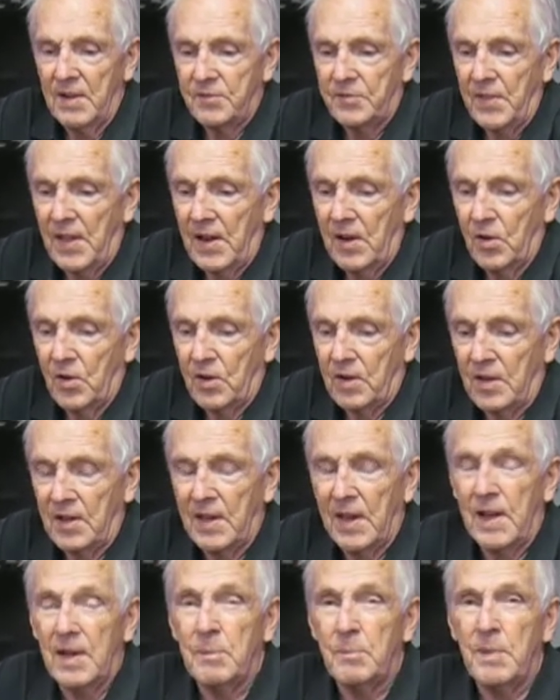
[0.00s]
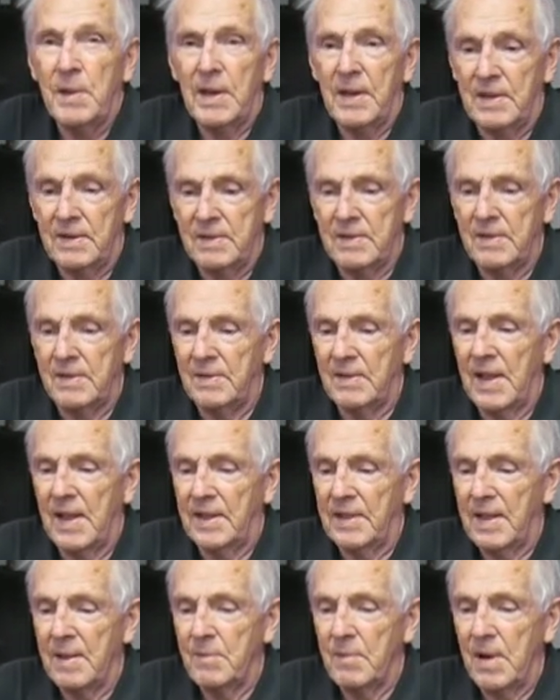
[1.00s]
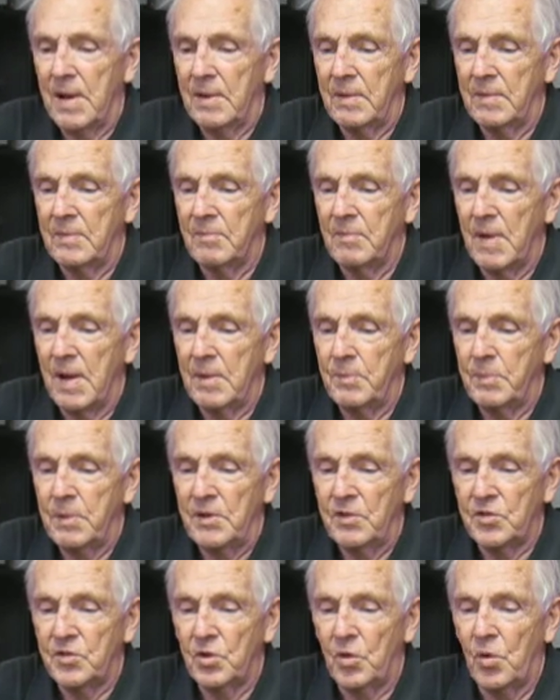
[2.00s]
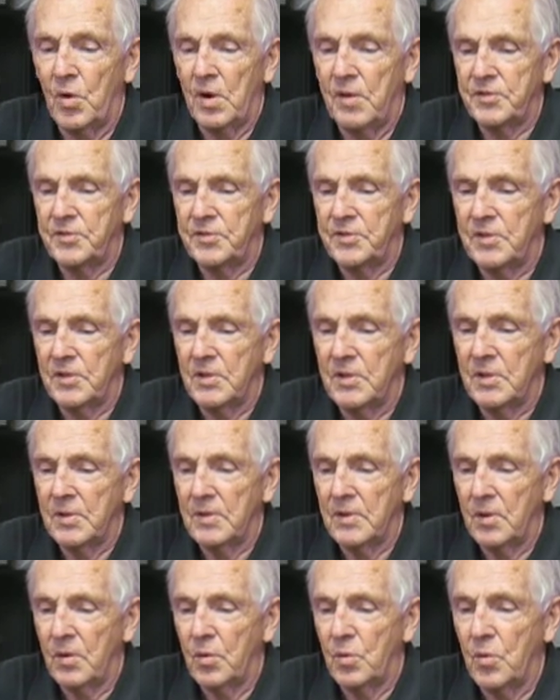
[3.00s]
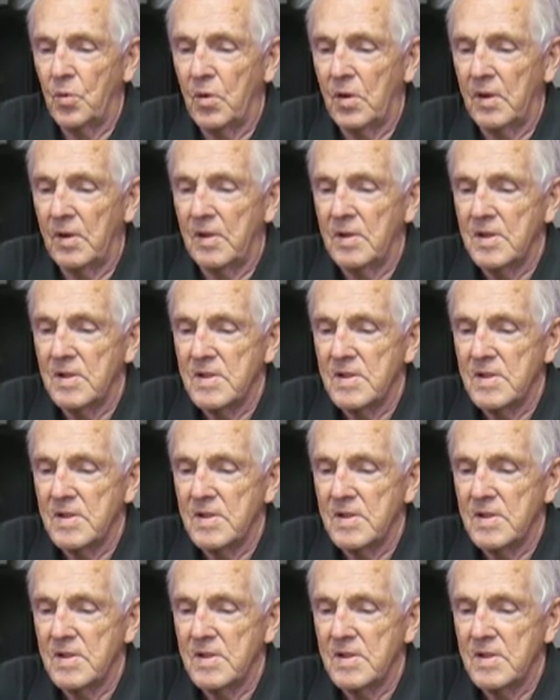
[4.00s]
they look a little bit like they might be soft or